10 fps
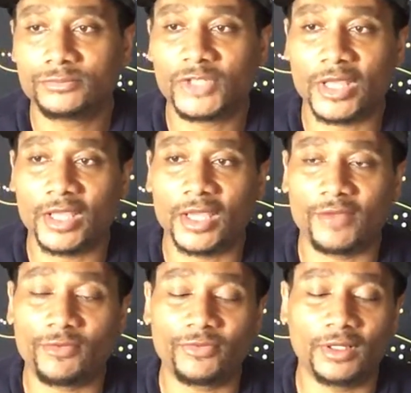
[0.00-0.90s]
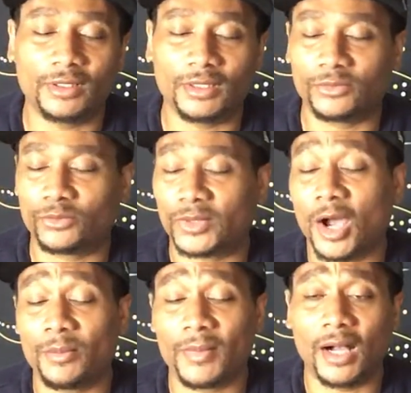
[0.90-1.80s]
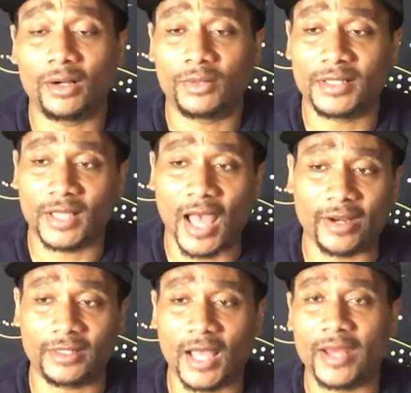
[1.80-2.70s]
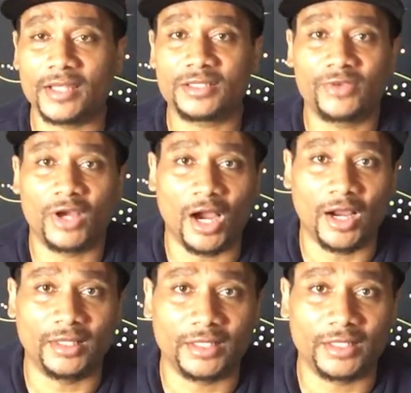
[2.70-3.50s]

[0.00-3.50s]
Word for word: then if you feel you want to help them out out of the kindness of your heart,